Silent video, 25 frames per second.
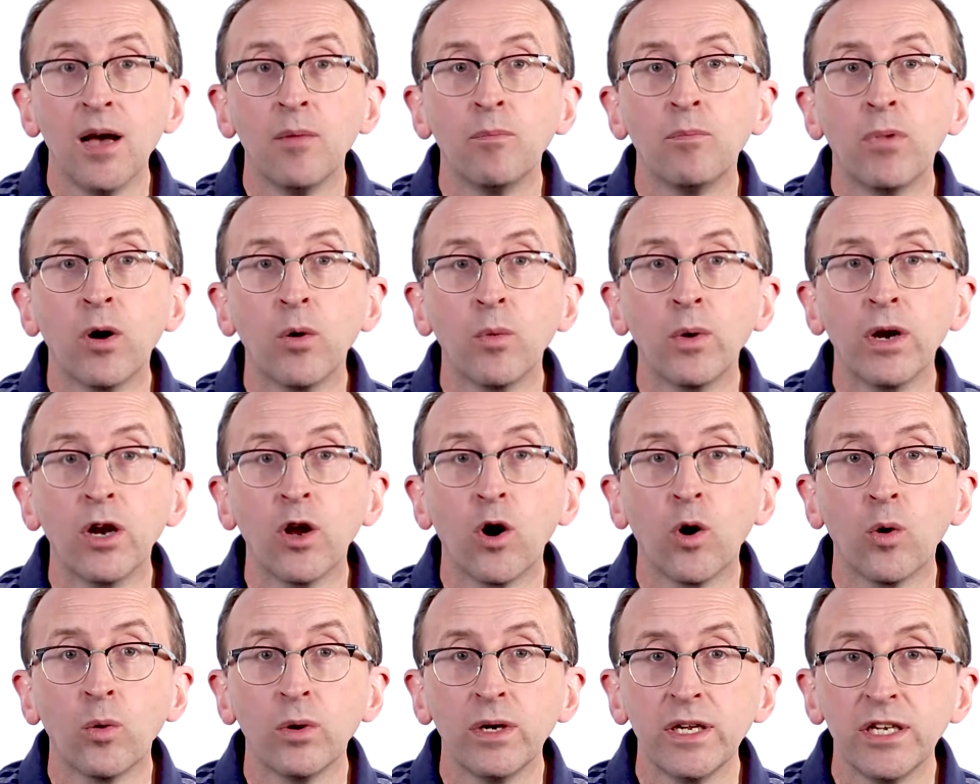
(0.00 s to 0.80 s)
but we'll
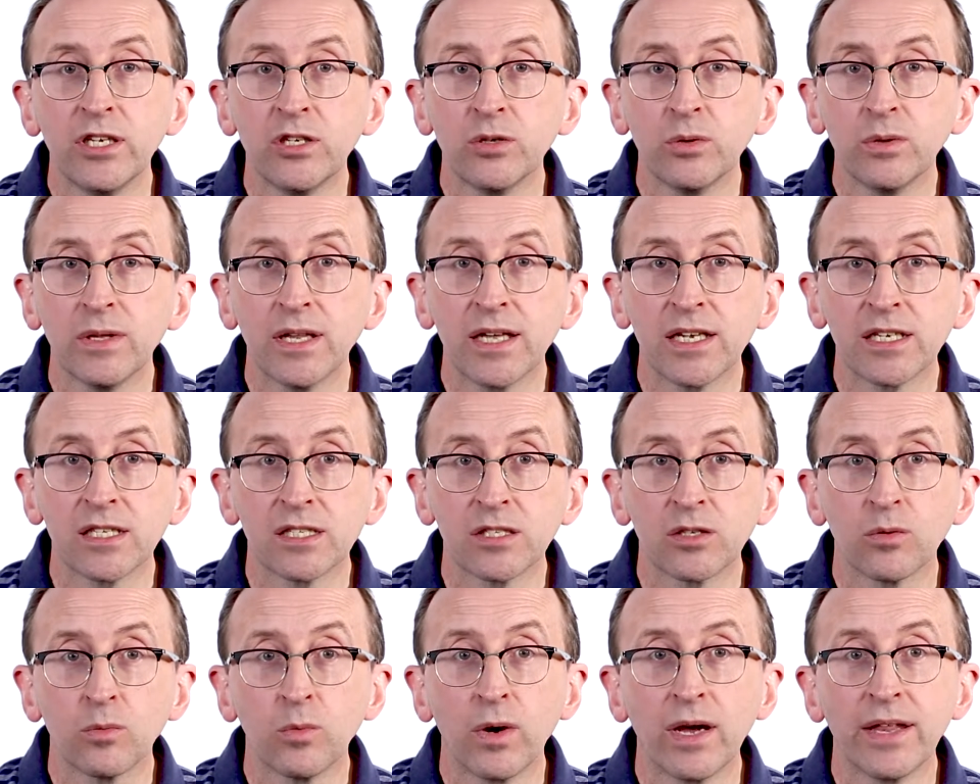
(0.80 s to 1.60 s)
only do
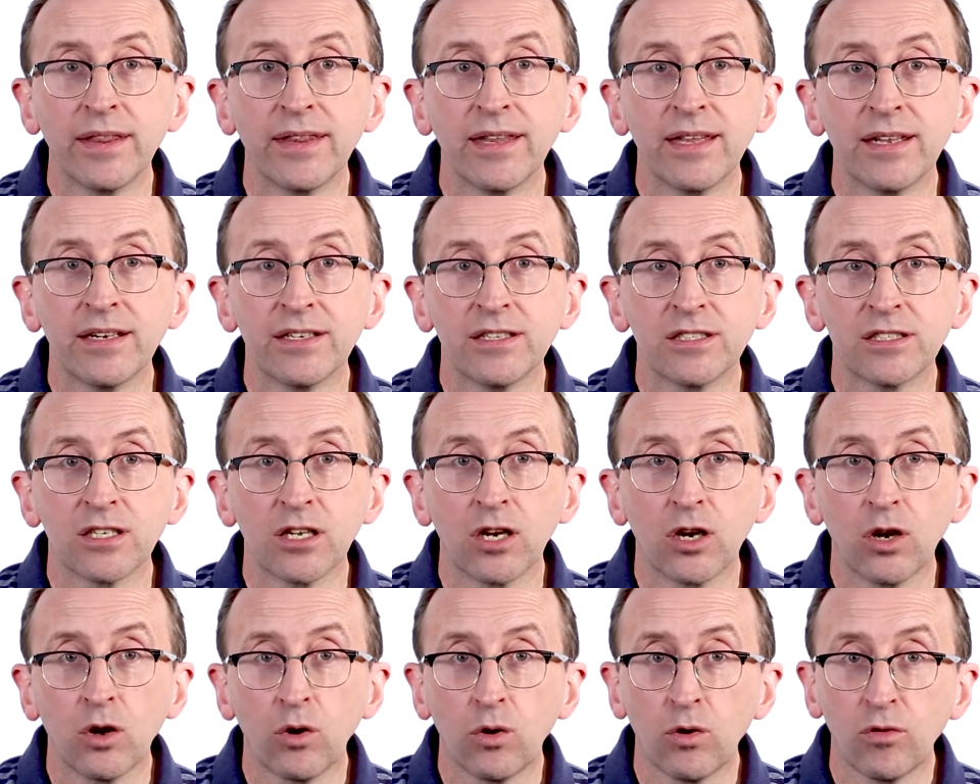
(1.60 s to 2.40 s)
this where there is a
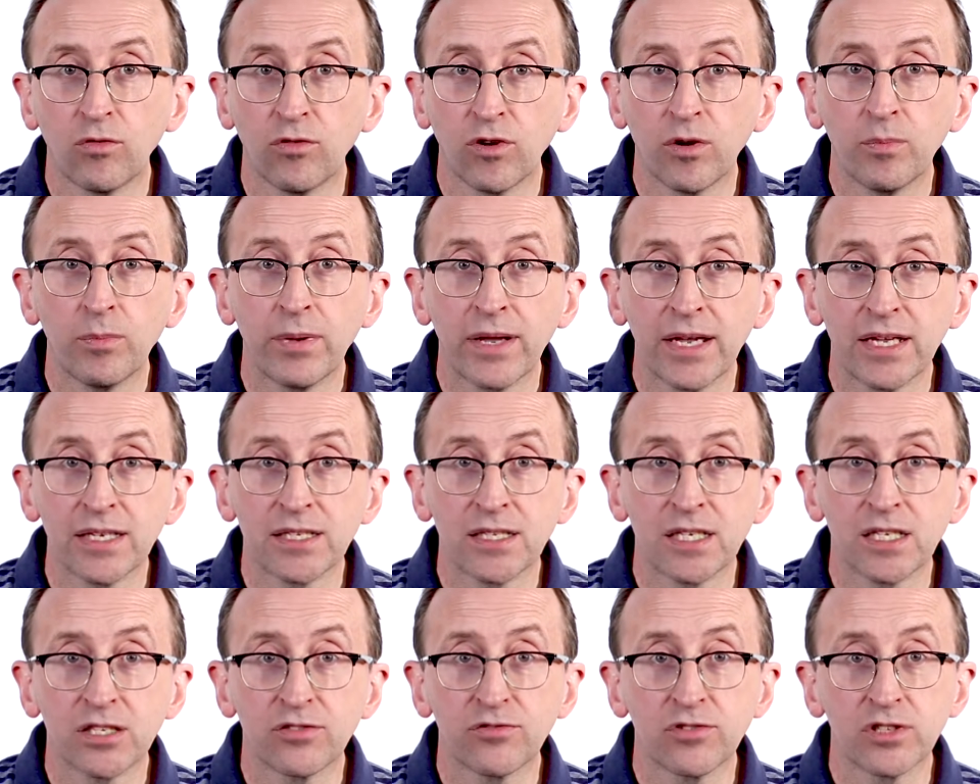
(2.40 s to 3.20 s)
lawful
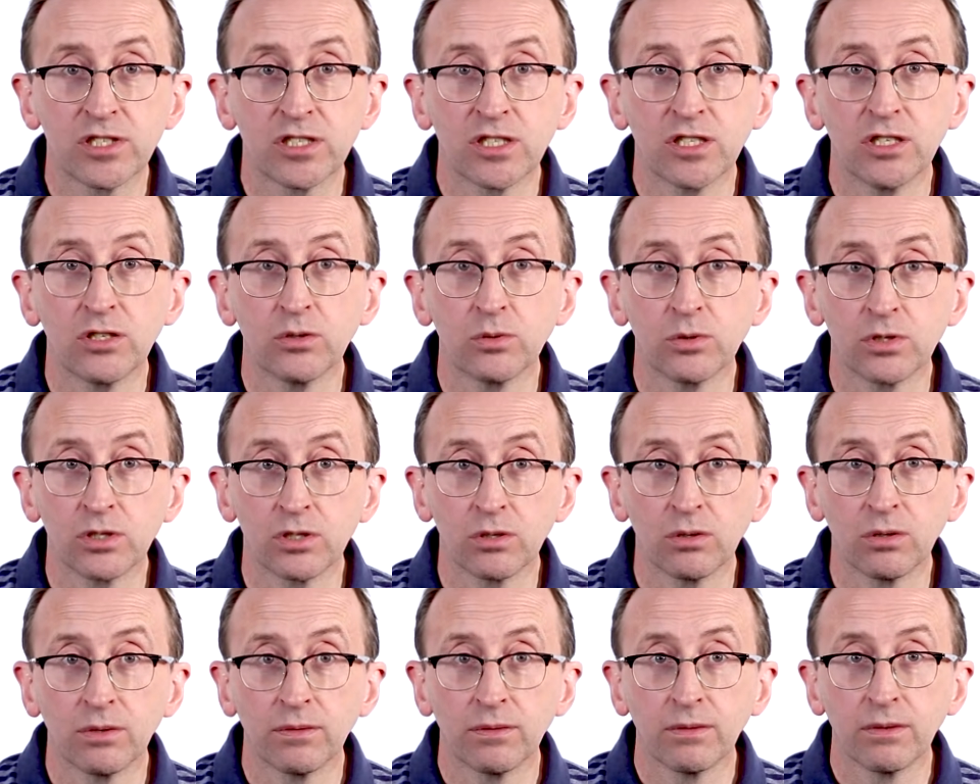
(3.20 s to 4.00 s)
basis for us to do
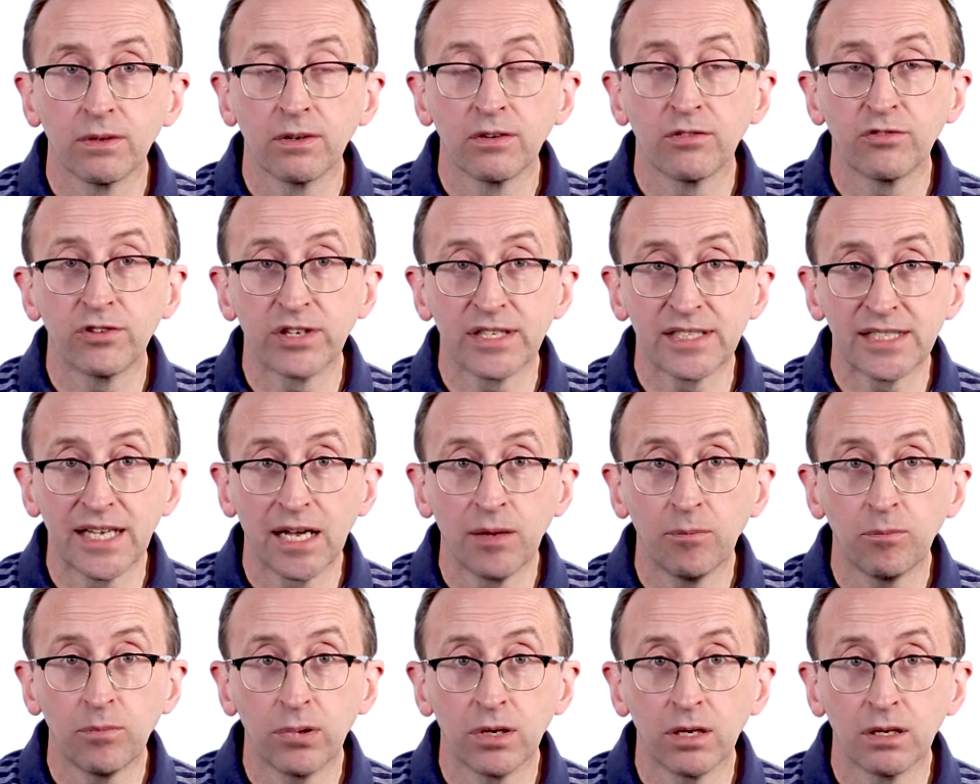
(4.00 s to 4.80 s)
so. For
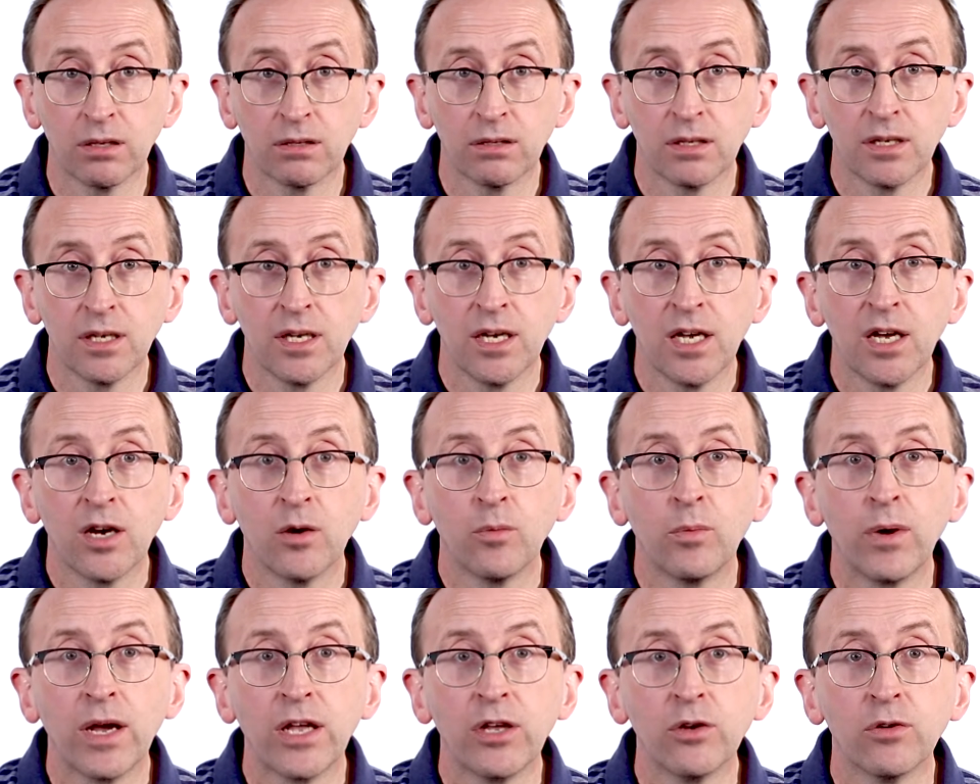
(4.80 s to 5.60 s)
example,
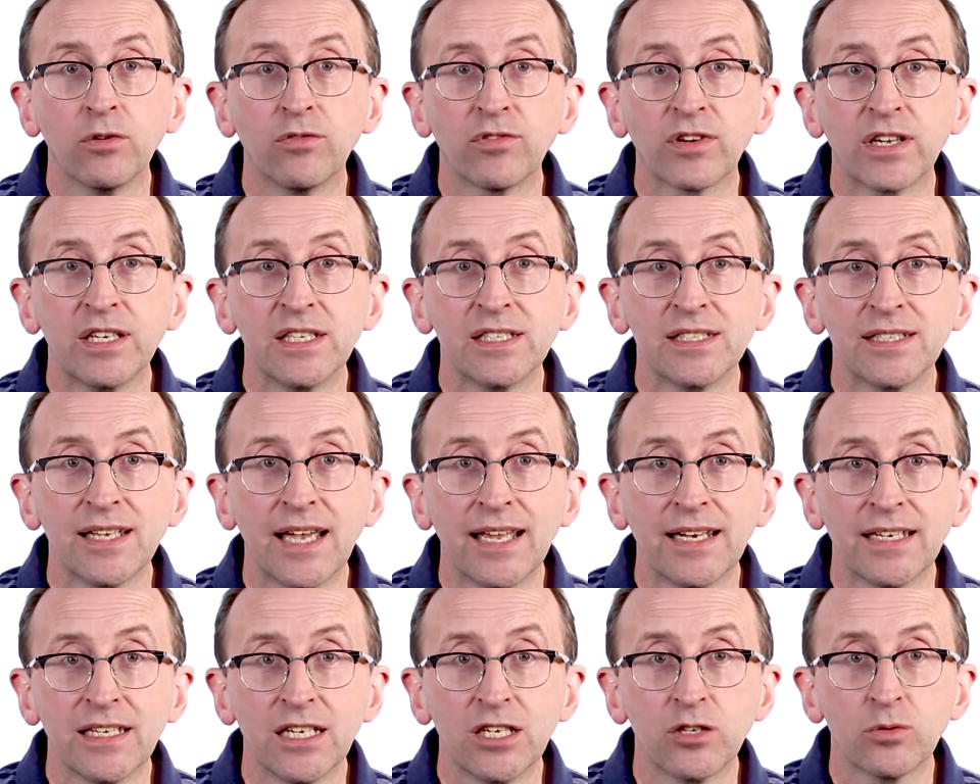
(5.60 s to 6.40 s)
where you have
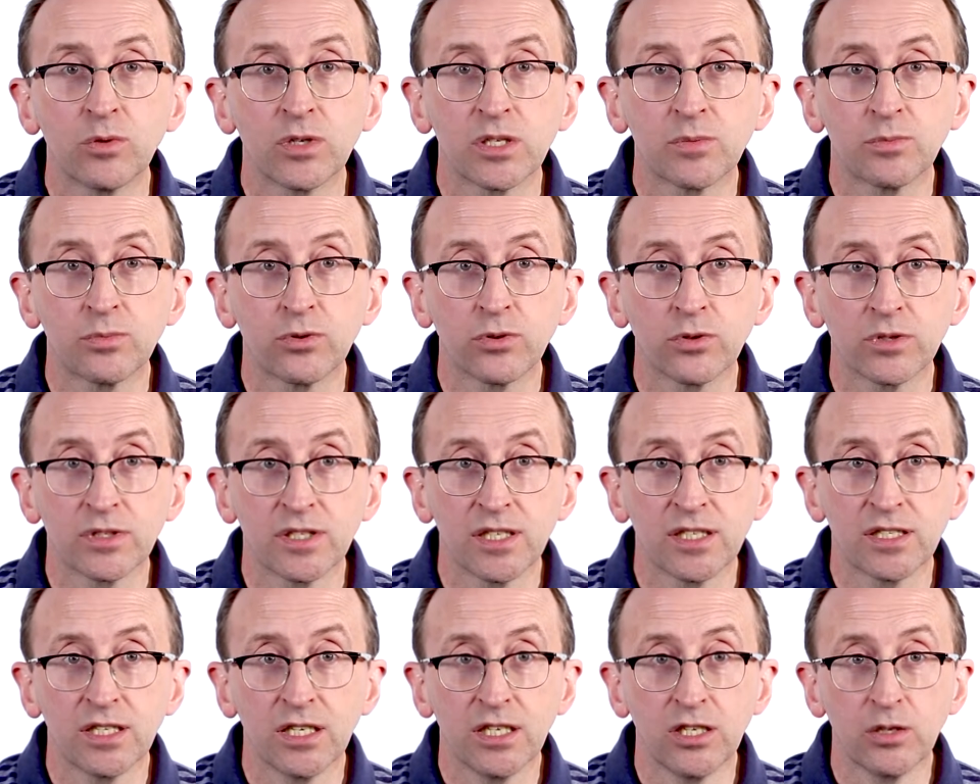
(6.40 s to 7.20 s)
consented to us
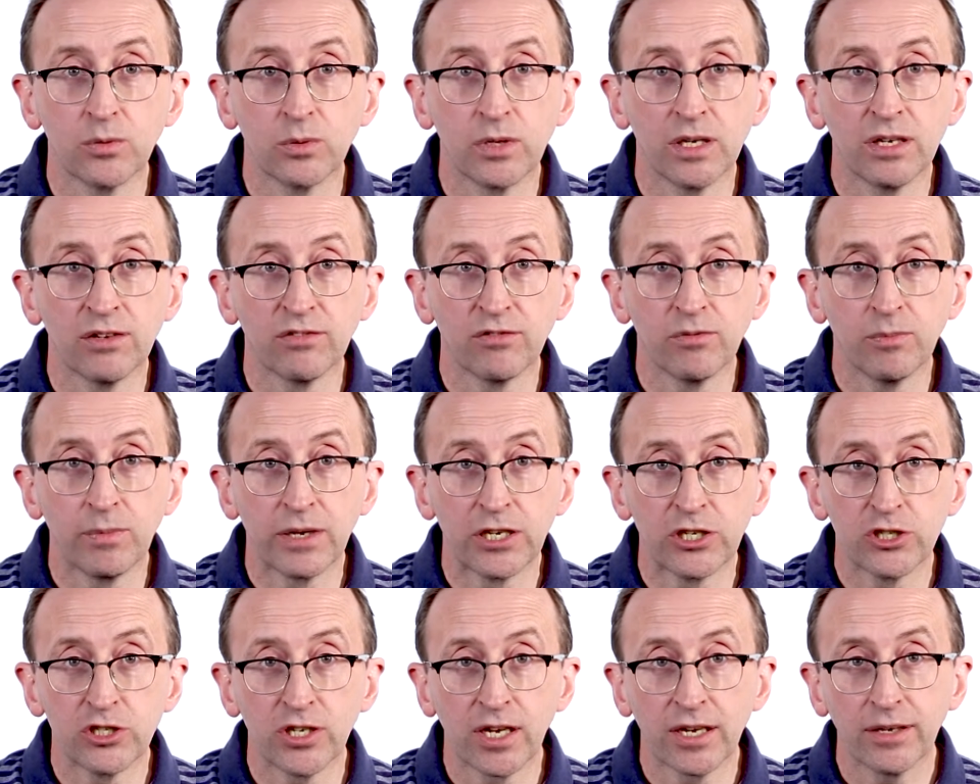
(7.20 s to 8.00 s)
processing your
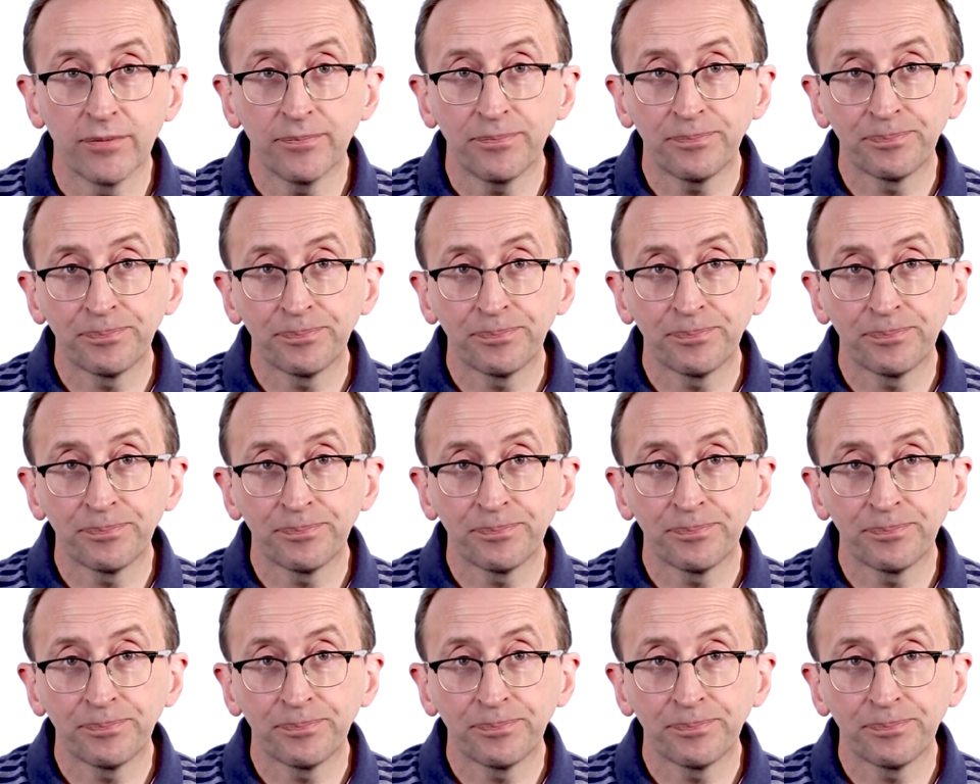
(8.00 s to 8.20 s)
information,